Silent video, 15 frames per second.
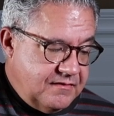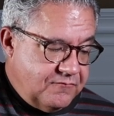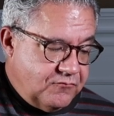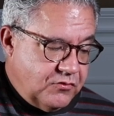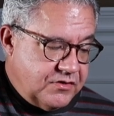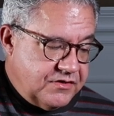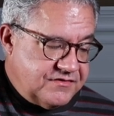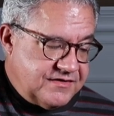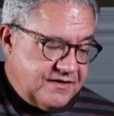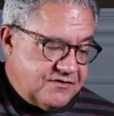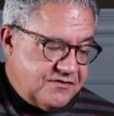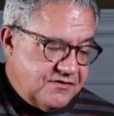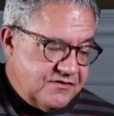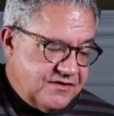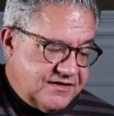We're going to take
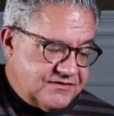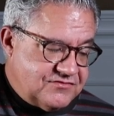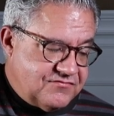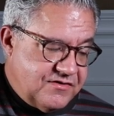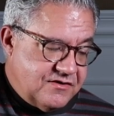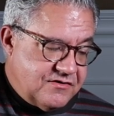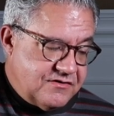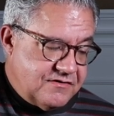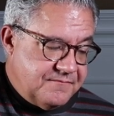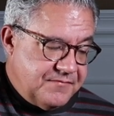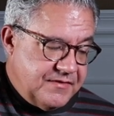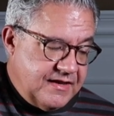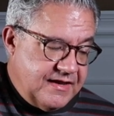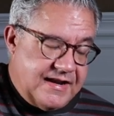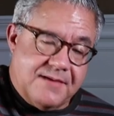our index finger
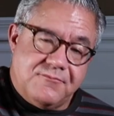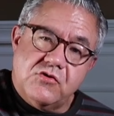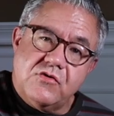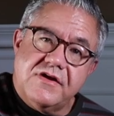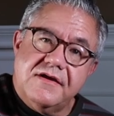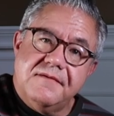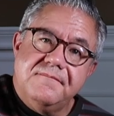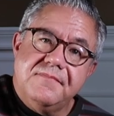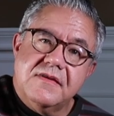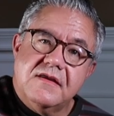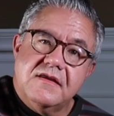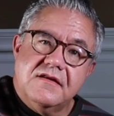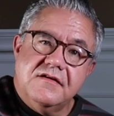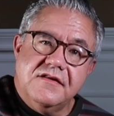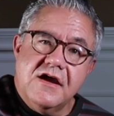and I'm going to
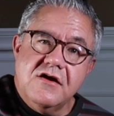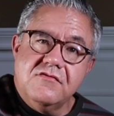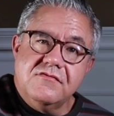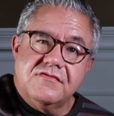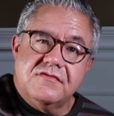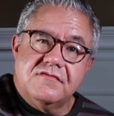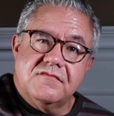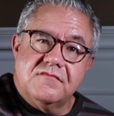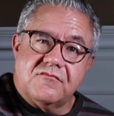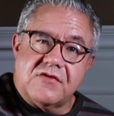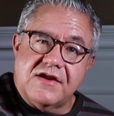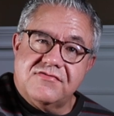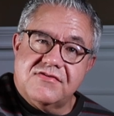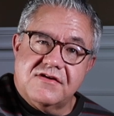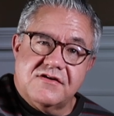note
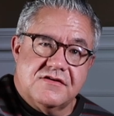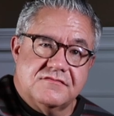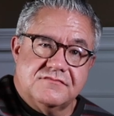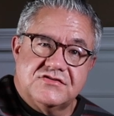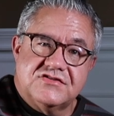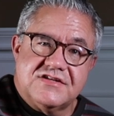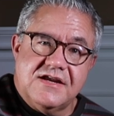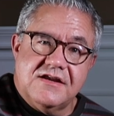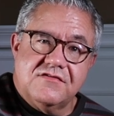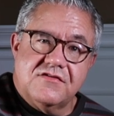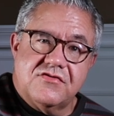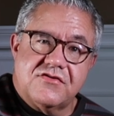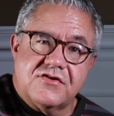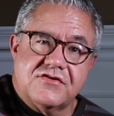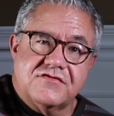right there, stay in the
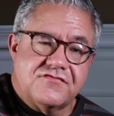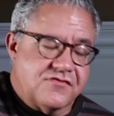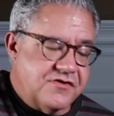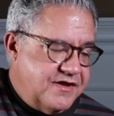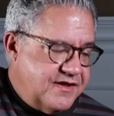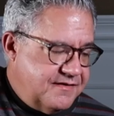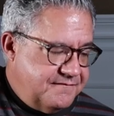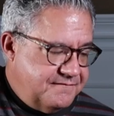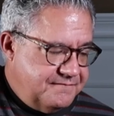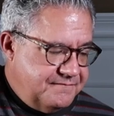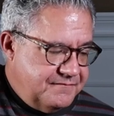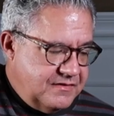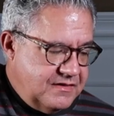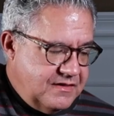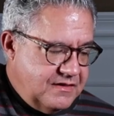third fret,
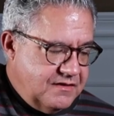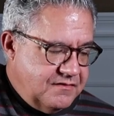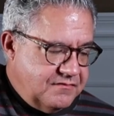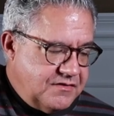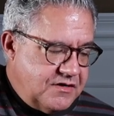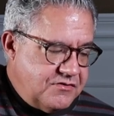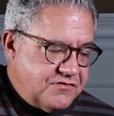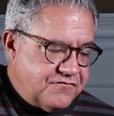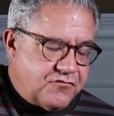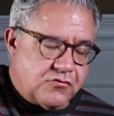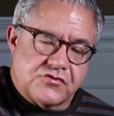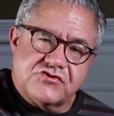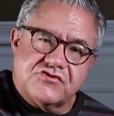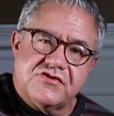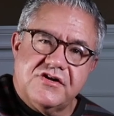note your
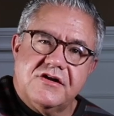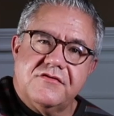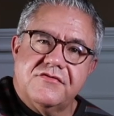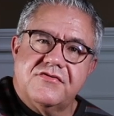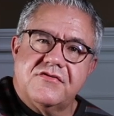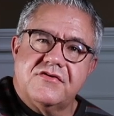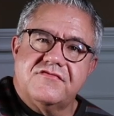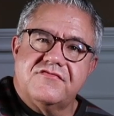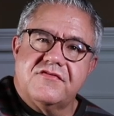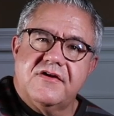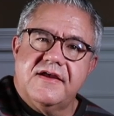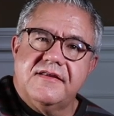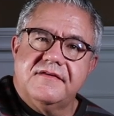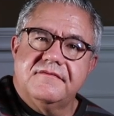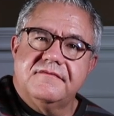fourth string on third
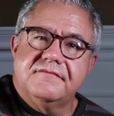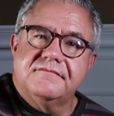fret.